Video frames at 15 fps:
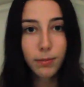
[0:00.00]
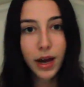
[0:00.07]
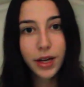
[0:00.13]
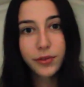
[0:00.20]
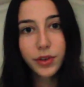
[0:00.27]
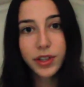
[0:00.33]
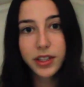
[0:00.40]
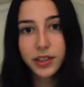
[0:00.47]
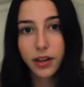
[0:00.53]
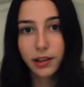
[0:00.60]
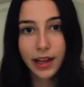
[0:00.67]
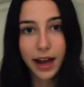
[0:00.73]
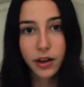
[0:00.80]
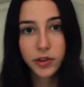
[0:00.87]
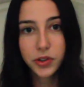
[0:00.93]
Mindfulness
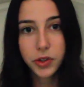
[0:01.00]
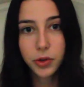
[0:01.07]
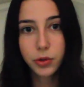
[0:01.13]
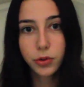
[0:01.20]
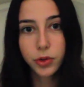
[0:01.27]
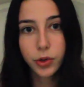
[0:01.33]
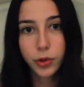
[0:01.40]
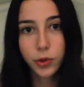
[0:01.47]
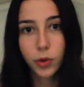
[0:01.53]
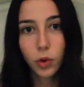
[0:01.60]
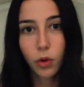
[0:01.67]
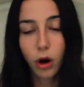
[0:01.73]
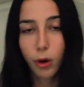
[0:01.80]
allows you to